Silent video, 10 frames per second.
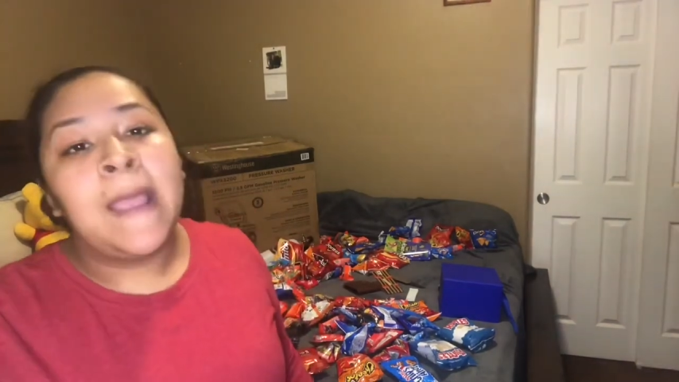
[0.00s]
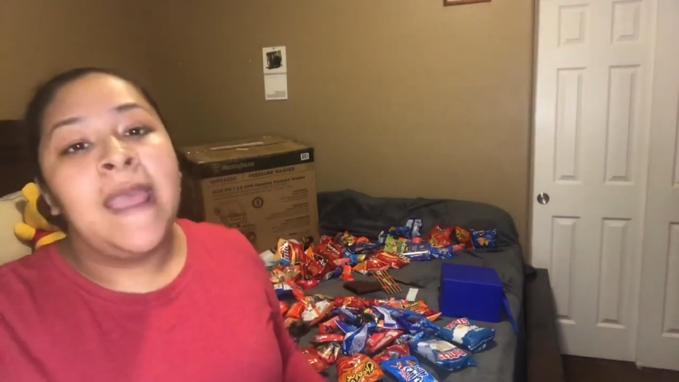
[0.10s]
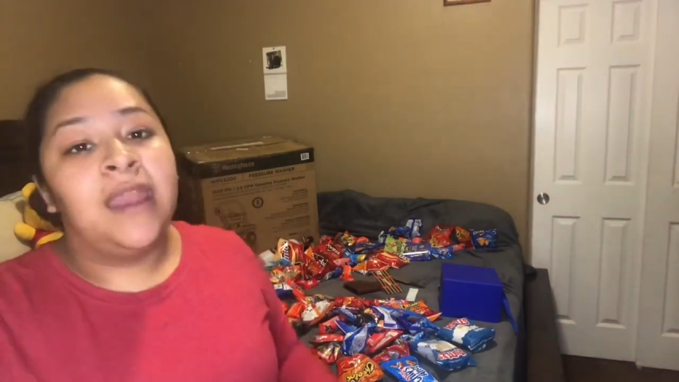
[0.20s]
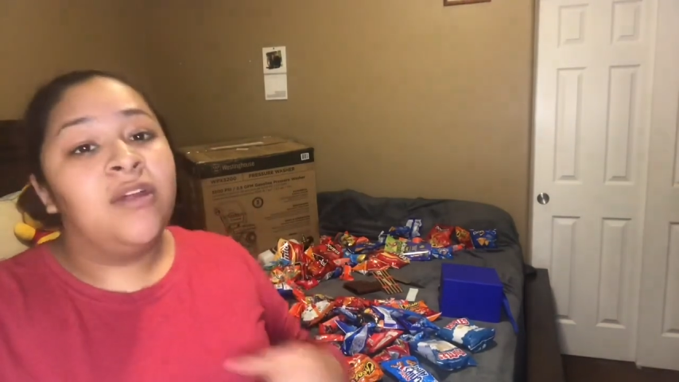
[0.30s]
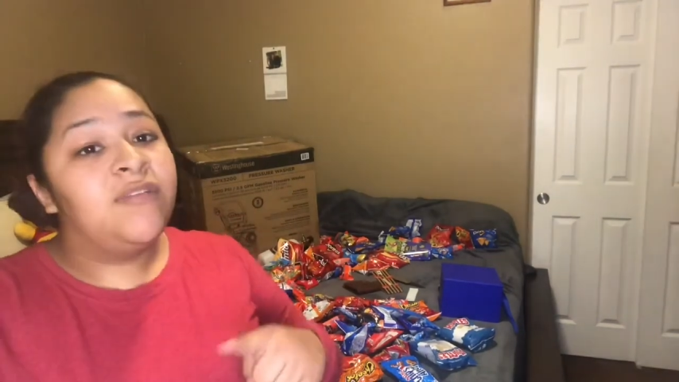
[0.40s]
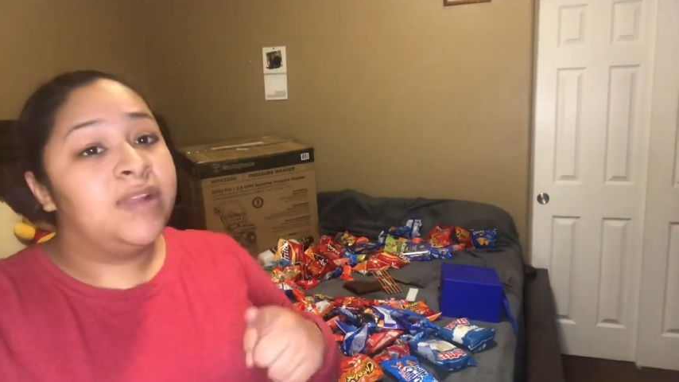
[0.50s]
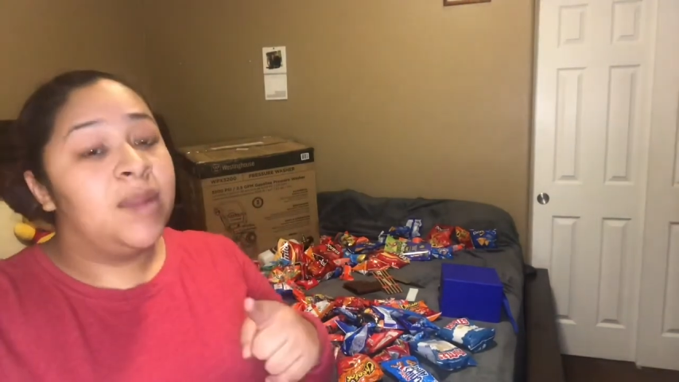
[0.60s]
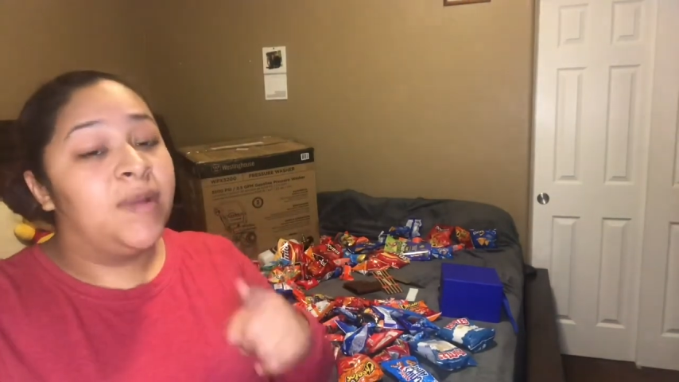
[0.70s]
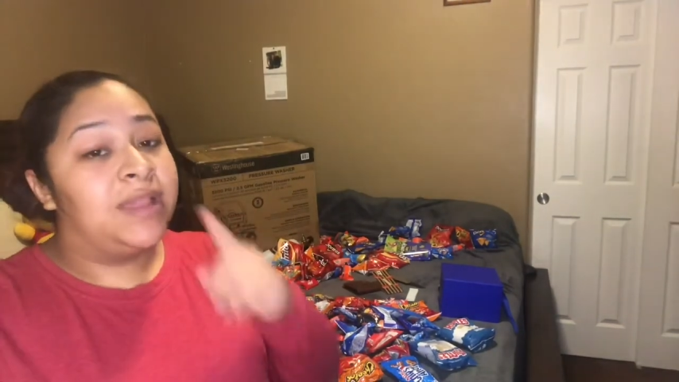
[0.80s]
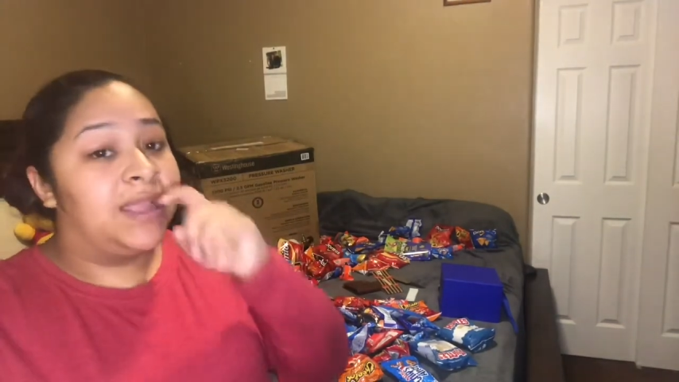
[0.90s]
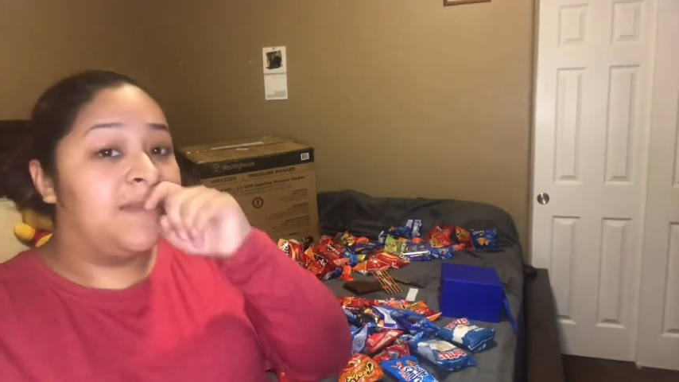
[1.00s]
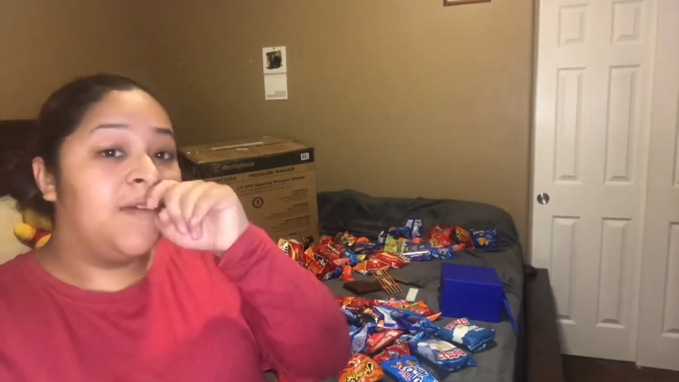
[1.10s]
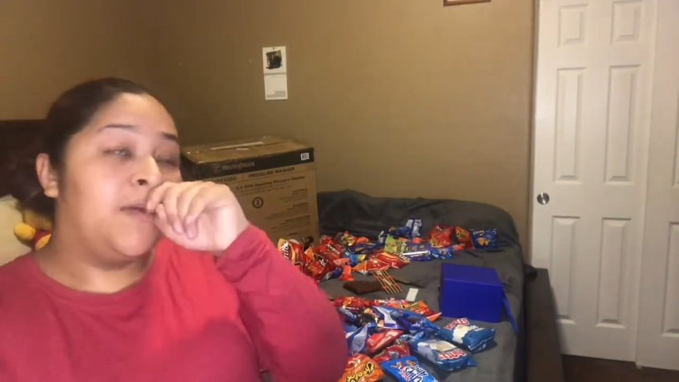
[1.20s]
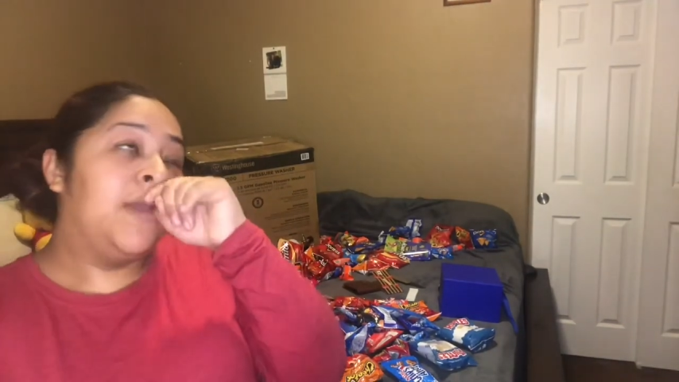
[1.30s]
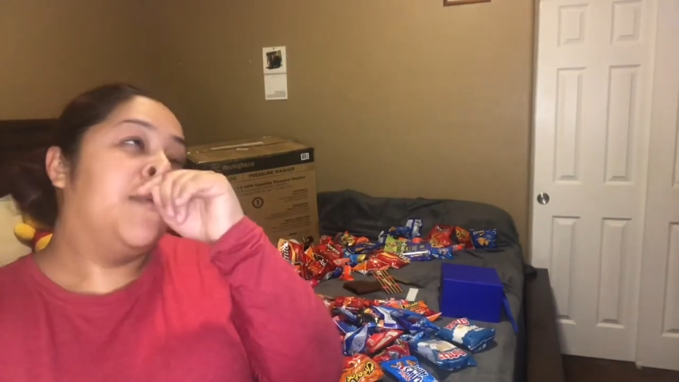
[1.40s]
And don't forget about that
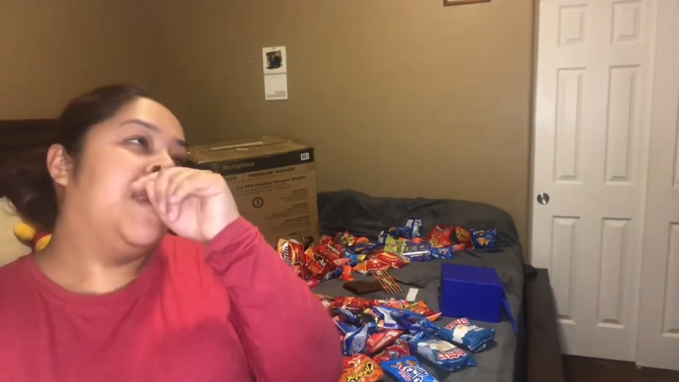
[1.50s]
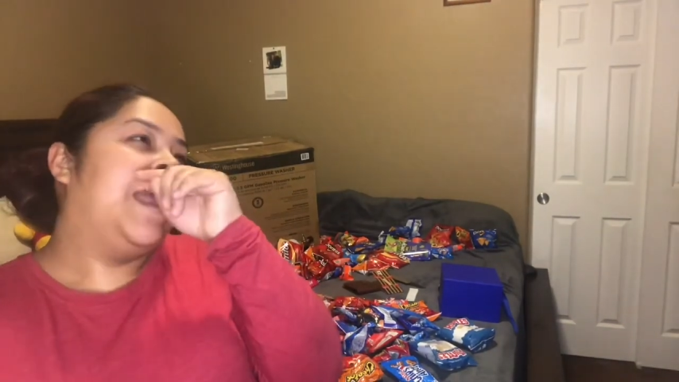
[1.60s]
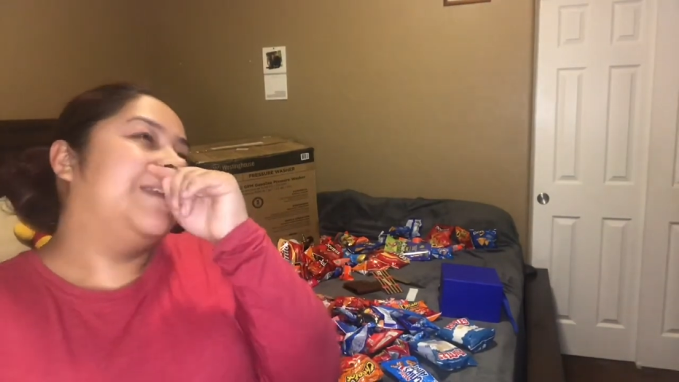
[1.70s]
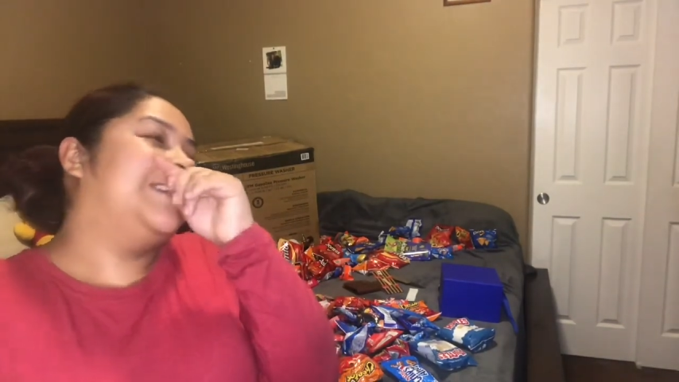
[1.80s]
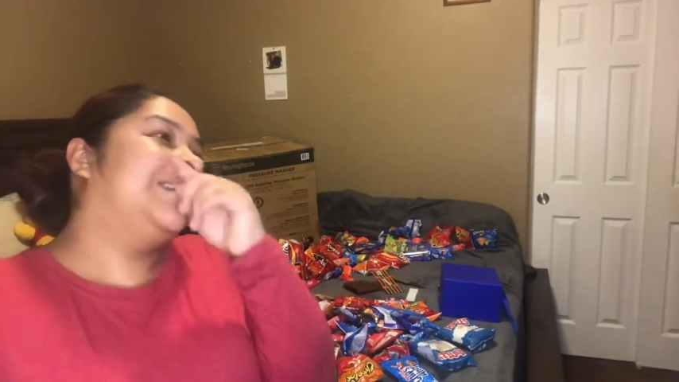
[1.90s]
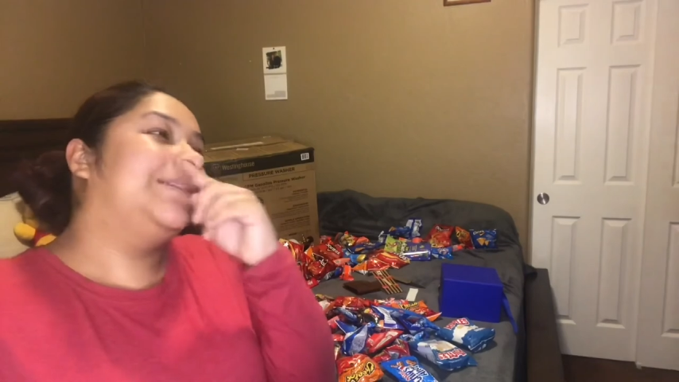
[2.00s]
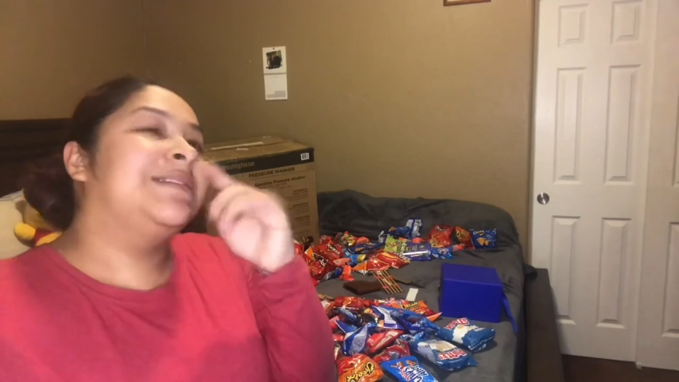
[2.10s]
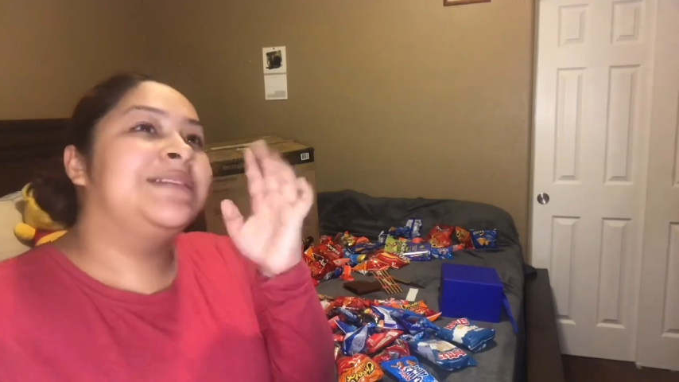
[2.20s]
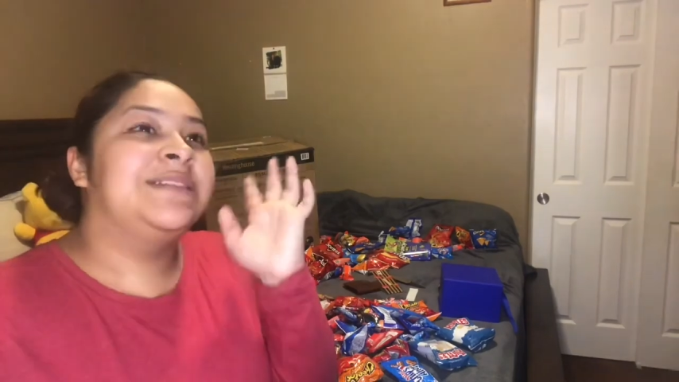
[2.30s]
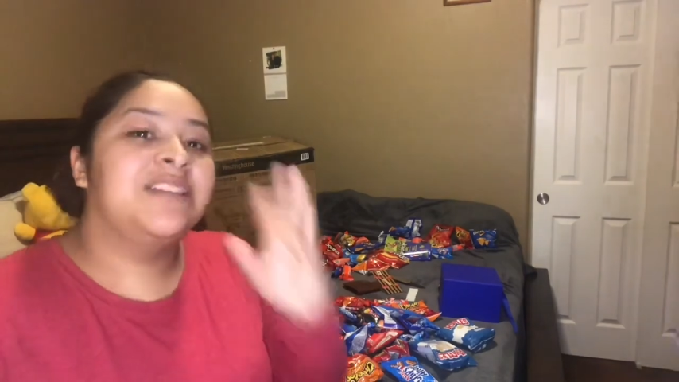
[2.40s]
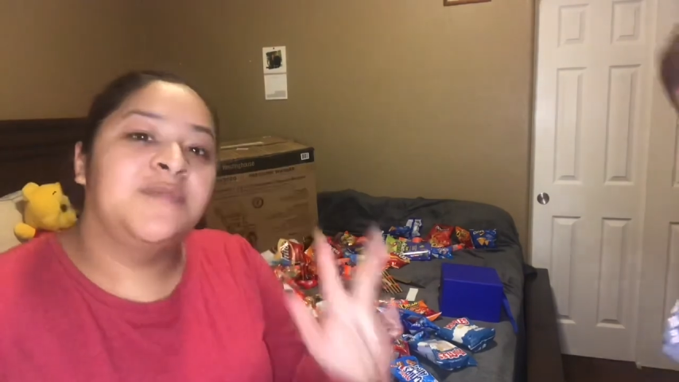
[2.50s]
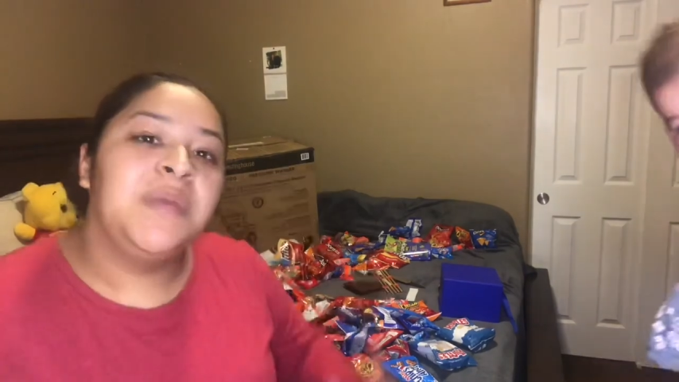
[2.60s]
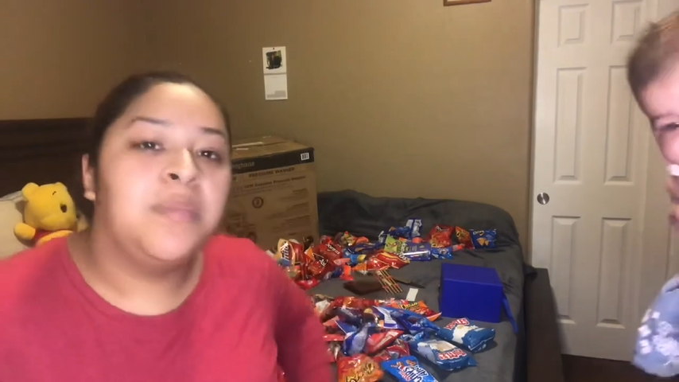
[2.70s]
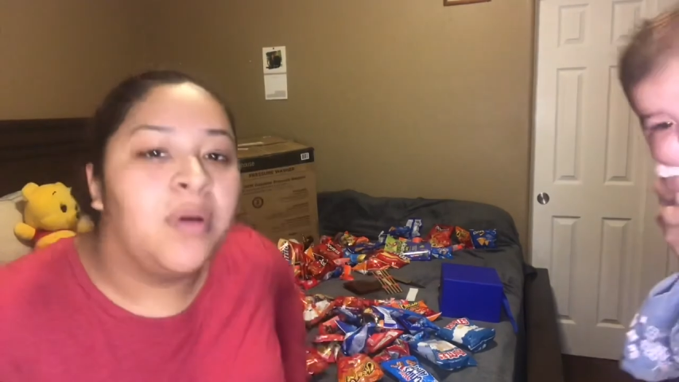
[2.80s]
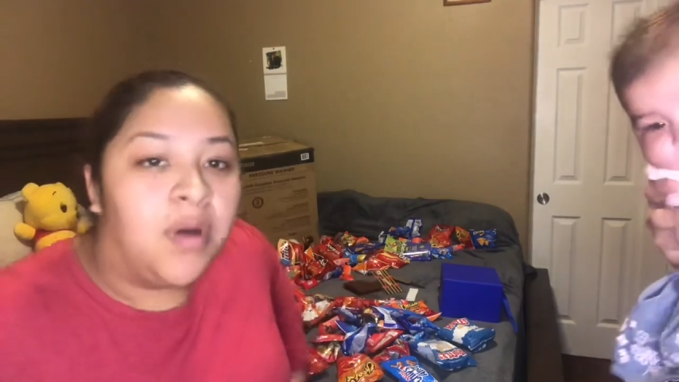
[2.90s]
giveaway. We're like 6
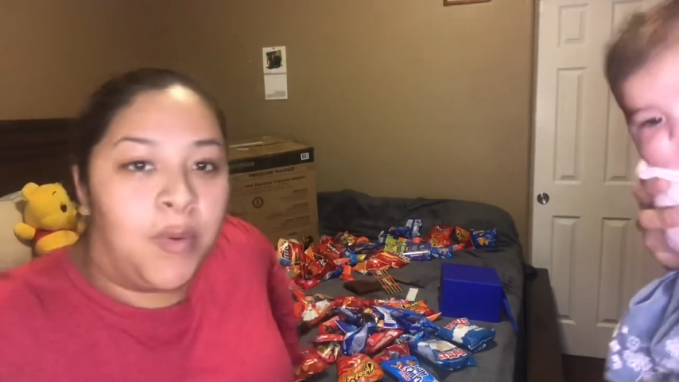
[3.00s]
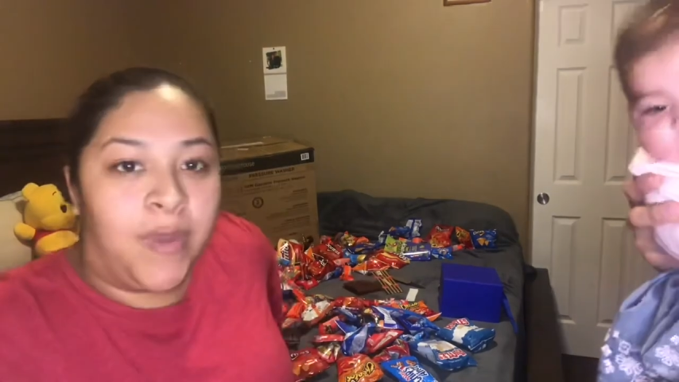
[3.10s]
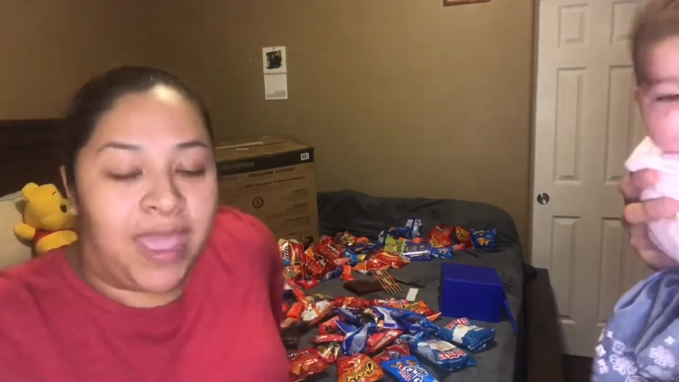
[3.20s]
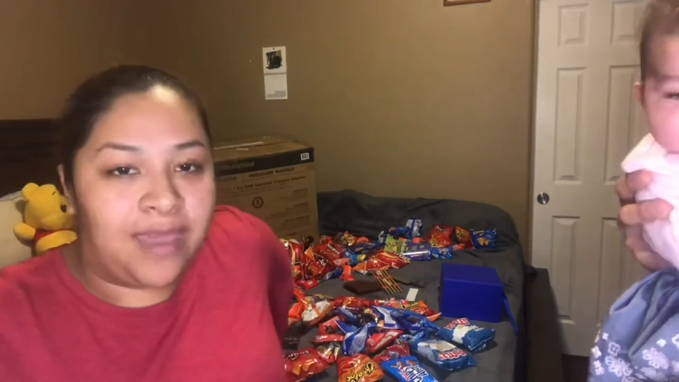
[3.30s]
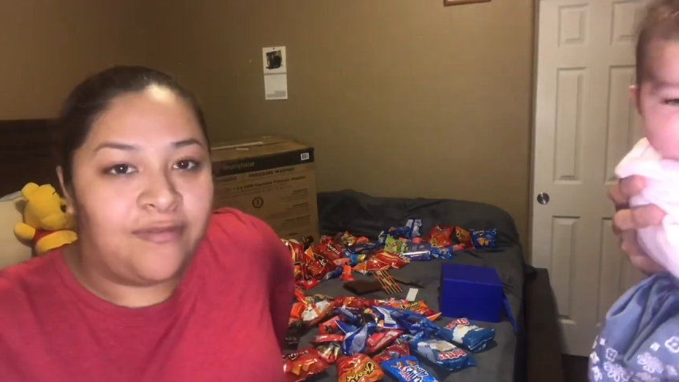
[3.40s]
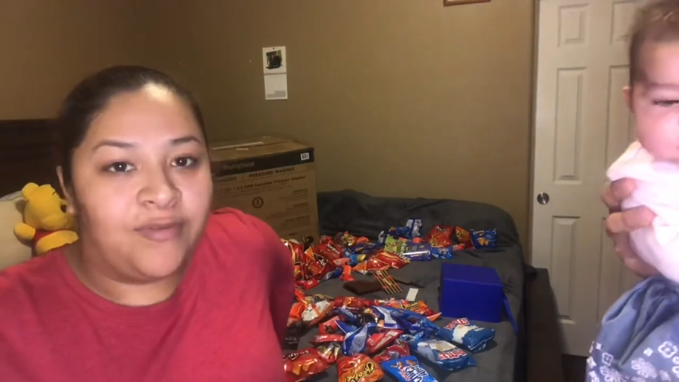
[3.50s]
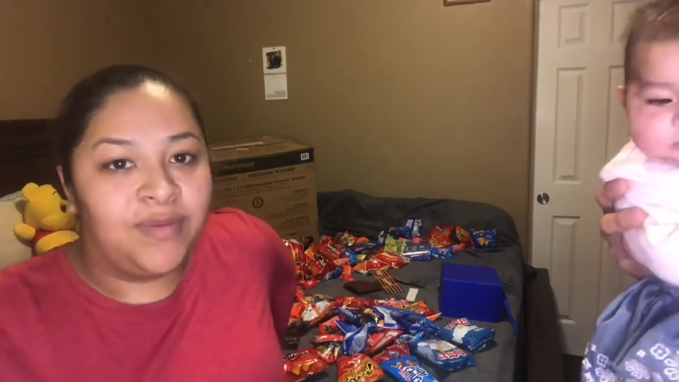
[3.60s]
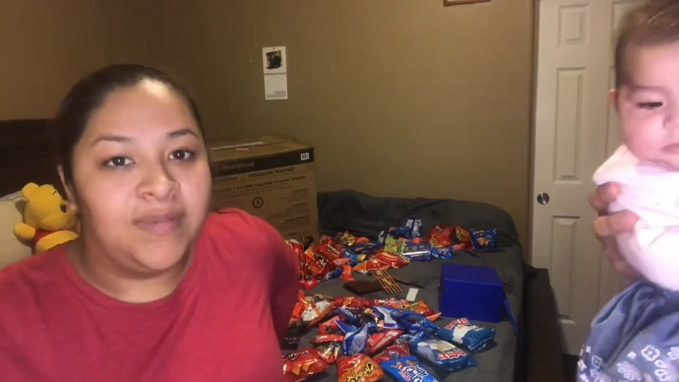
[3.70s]
people away from